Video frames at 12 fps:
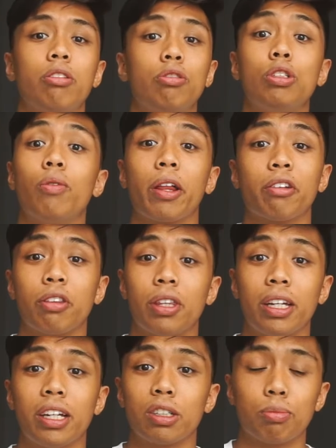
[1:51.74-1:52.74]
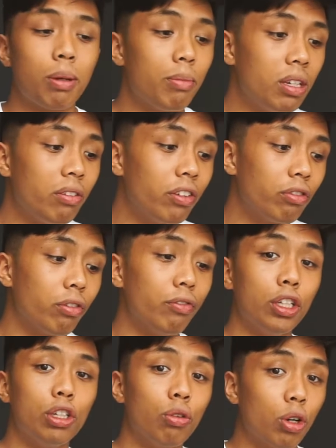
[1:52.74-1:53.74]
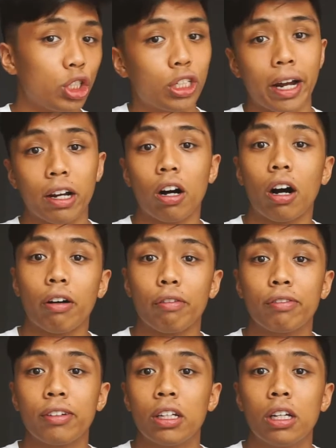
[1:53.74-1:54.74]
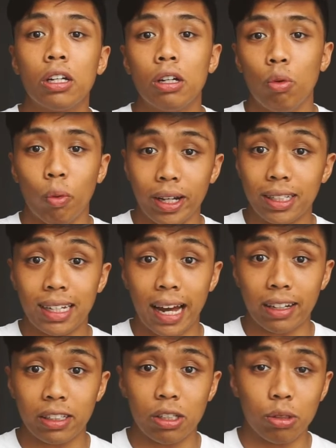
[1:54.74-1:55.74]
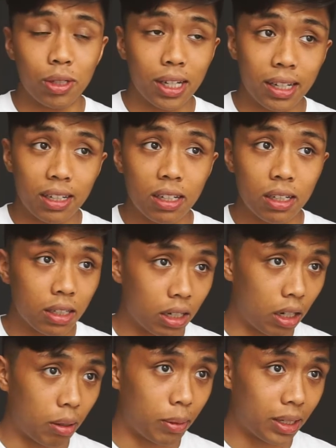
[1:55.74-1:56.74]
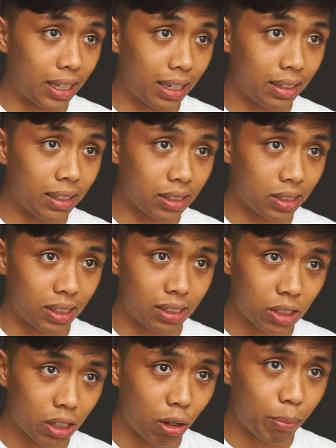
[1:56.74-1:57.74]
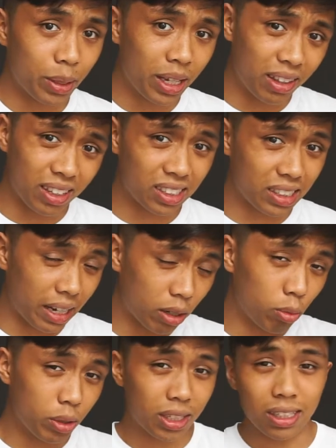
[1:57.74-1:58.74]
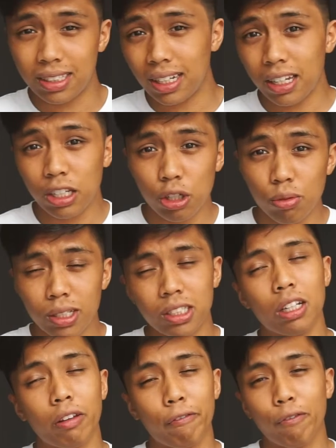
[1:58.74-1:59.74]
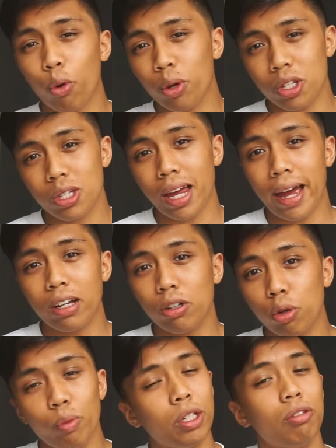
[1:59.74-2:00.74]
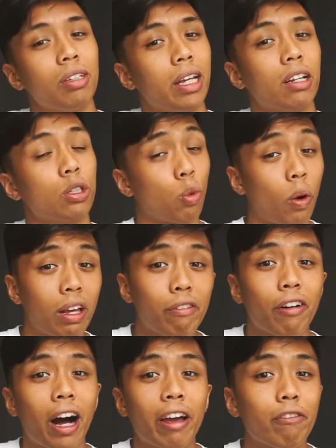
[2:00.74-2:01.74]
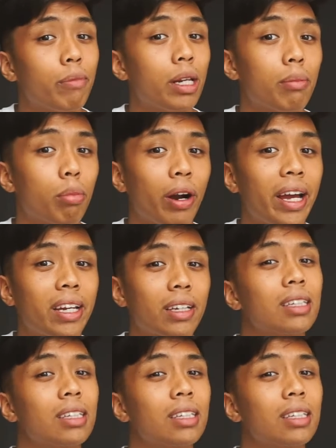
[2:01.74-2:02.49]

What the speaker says: do other things, maybe even review or check off what exactly you did on that list. And so this cycle would continue until the 4th cycle, when you would get a 25-minute break.